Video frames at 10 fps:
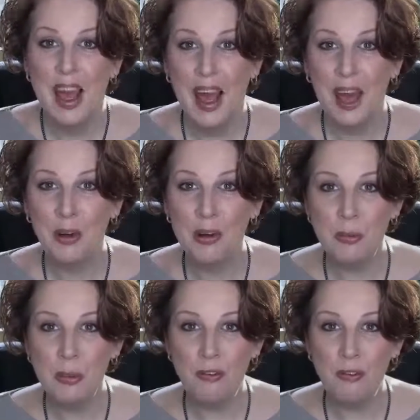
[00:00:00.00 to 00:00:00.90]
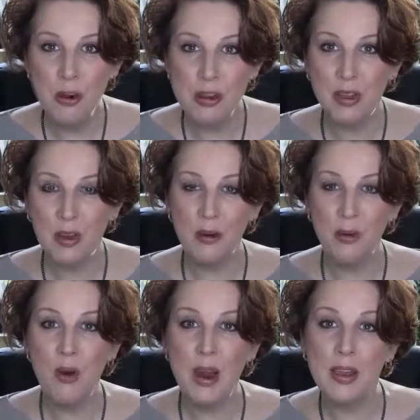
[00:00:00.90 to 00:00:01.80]
And also by focusing on the
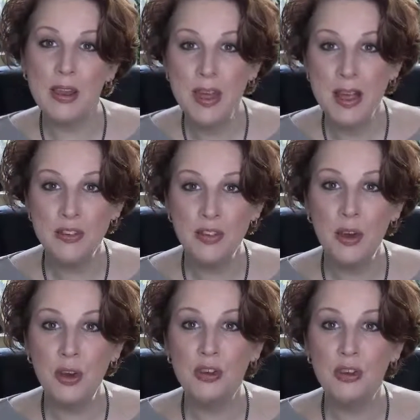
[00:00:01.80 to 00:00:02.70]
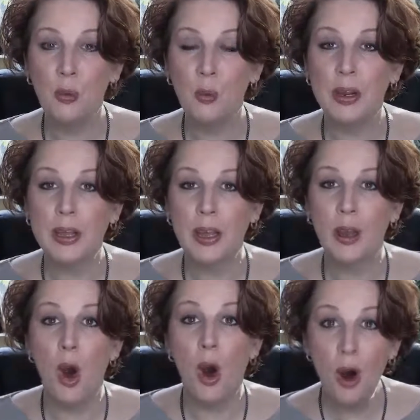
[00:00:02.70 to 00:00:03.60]
right things, you can start working
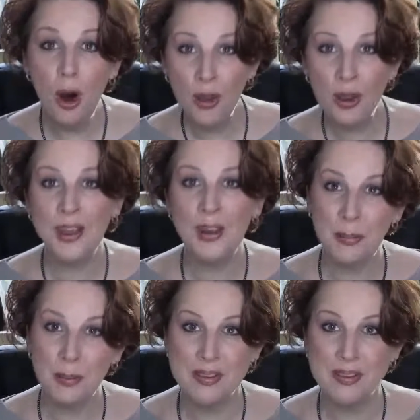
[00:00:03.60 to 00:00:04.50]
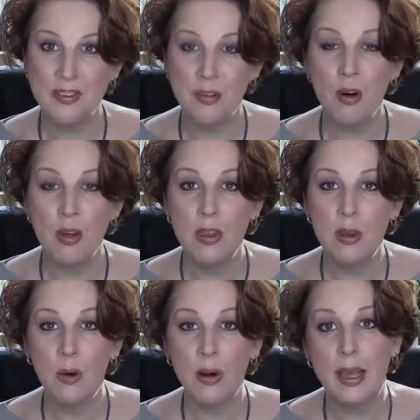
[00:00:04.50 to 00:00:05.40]
on your business rather than
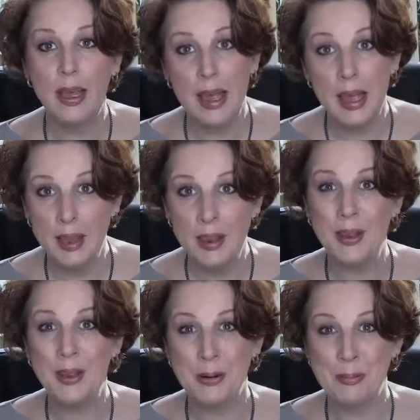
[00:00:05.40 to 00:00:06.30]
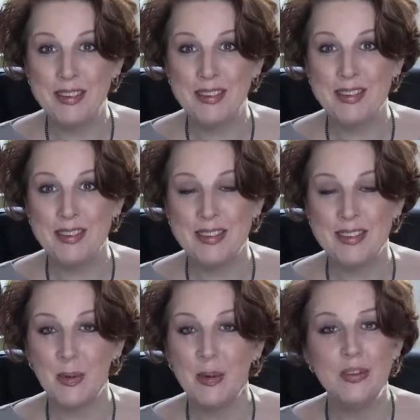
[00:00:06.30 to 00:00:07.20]
working in your business,
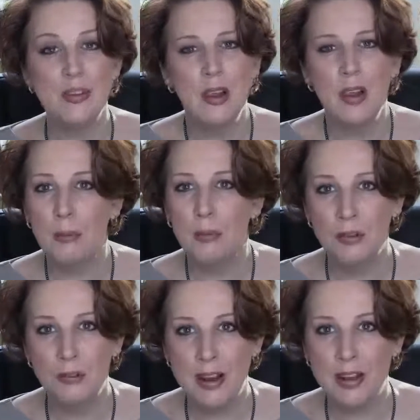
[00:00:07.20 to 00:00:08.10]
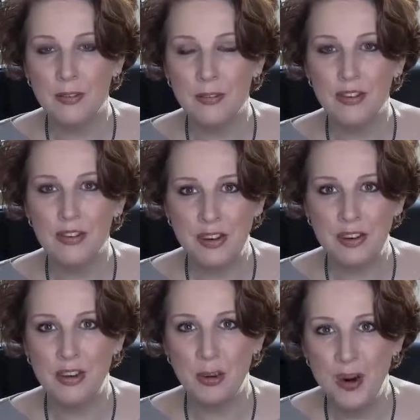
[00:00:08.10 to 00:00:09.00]
which is a lot more effective and
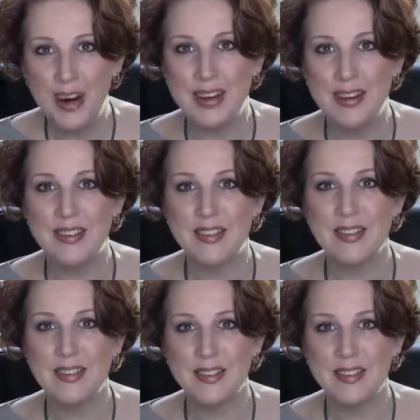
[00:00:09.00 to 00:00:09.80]
strategy-wise.